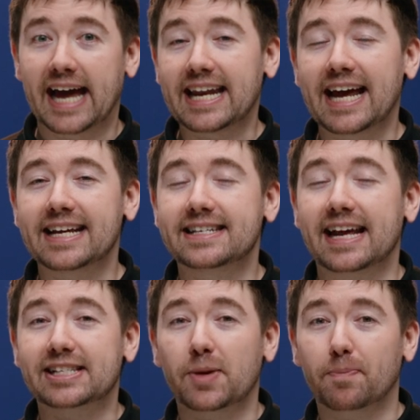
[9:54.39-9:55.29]
And that is
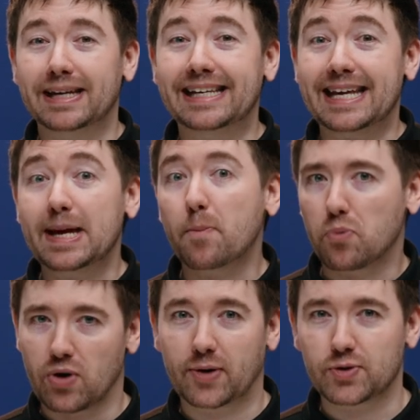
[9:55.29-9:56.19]
that it's completely
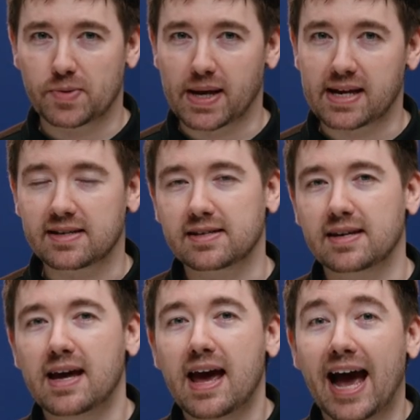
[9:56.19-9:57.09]
browser based
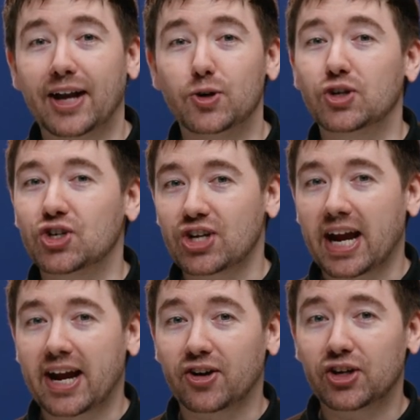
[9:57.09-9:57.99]
and you can
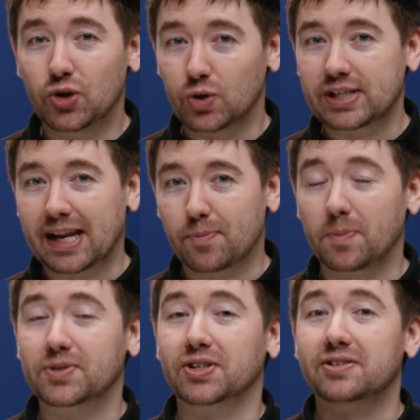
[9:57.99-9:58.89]
share your
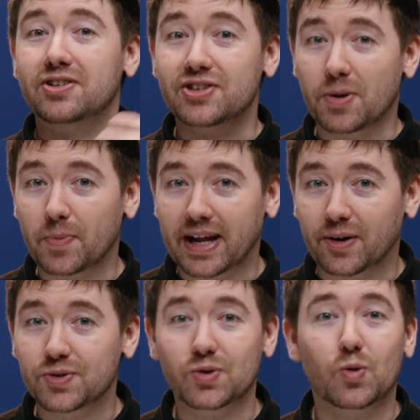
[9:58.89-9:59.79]
teleprompter to someone
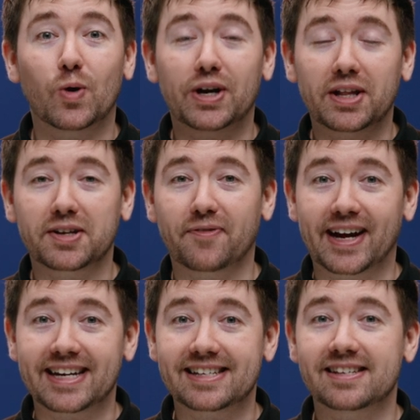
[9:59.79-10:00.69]
else or another
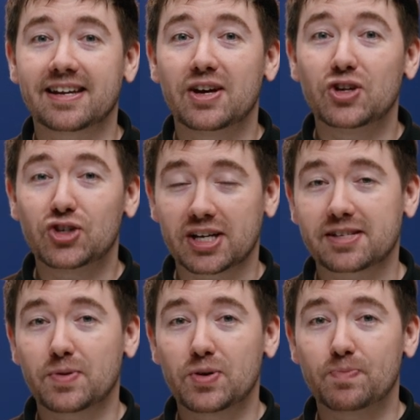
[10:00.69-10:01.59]
device
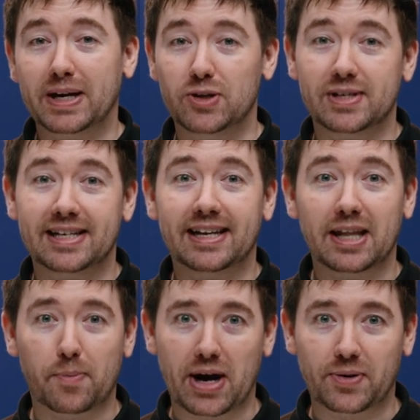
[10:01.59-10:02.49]
just by using
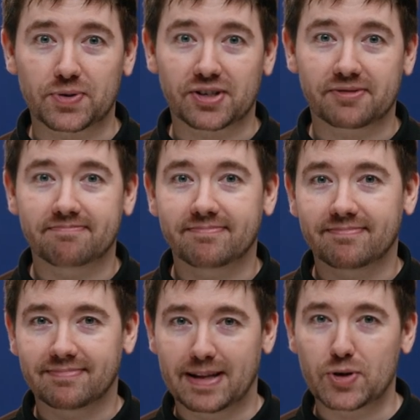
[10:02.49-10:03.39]
a browser.
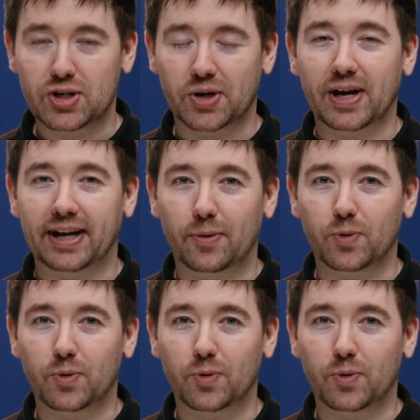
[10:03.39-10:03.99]
Let me show you how that